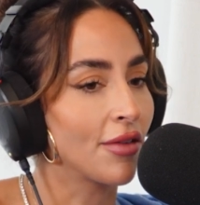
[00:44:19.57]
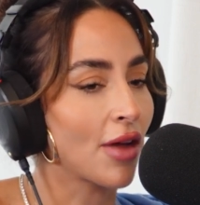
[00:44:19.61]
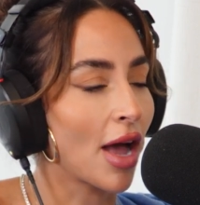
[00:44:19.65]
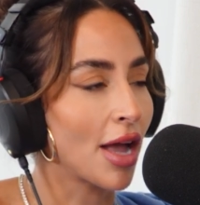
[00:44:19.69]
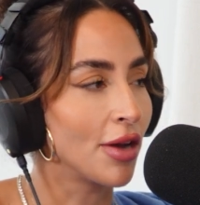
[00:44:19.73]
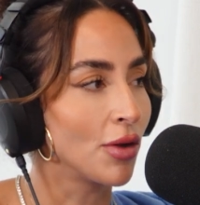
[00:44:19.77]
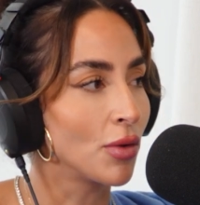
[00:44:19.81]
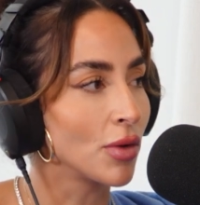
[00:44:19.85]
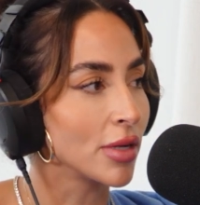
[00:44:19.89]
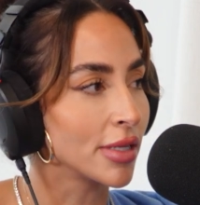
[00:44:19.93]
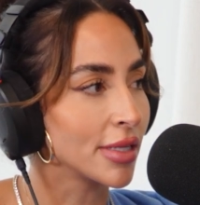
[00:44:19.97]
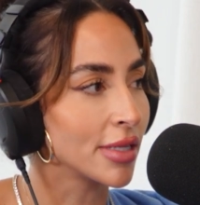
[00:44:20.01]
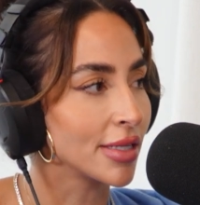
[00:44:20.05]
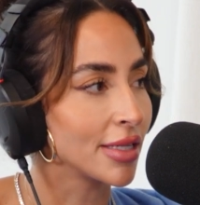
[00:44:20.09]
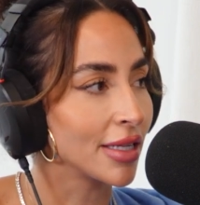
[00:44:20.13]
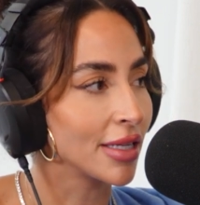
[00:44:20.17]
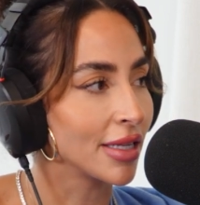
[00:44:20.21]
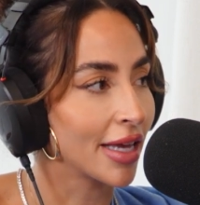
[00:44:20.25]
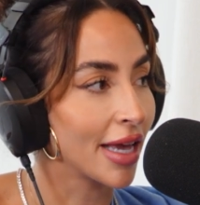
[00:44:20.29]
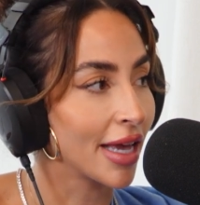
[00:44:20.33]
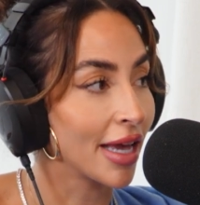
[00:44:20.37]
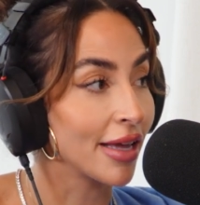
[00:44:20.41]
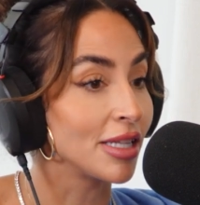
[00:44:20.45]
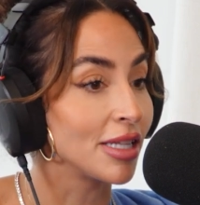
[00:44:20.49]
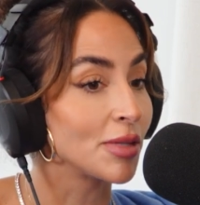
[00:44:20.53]
notice this in
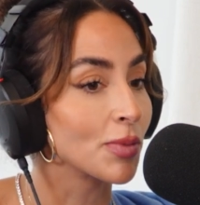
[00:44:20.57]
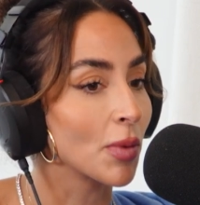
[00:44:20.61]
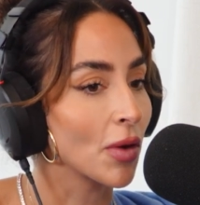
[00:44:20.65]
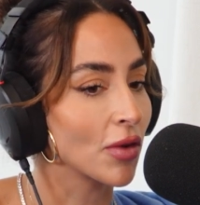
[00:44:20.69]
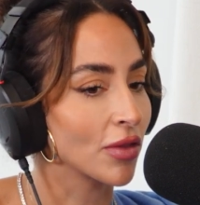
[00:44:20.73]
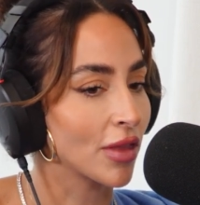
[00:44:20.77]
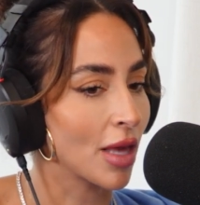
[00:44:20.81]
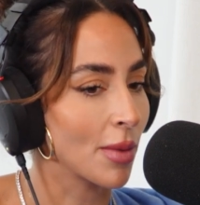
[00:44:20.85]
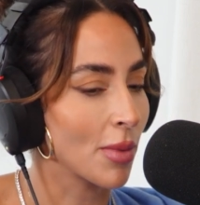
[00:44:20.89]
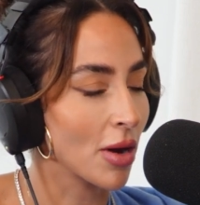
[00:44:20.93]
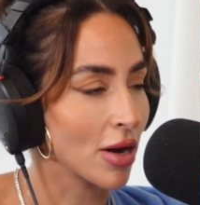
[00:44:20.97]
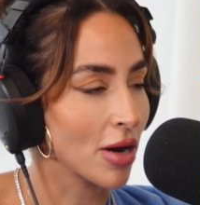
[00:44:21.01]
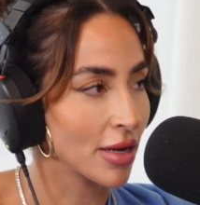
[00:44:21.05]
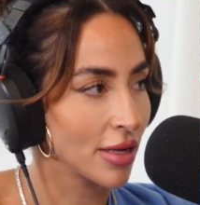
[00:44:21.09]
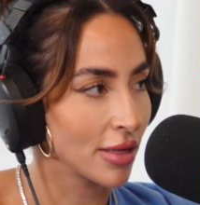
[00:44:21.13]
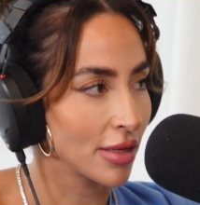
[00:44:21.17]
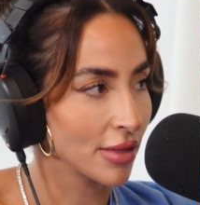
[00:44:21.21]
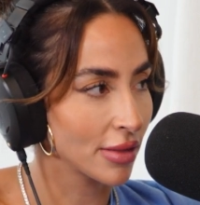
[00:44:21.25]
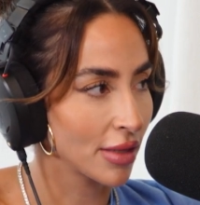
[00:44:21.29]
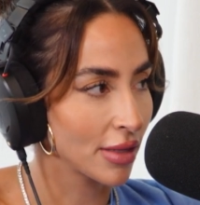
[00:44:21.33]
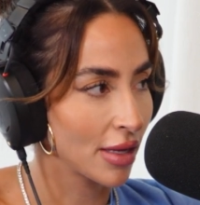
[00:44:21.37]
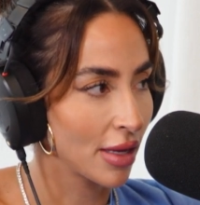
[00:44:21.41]
kids' birthday parties.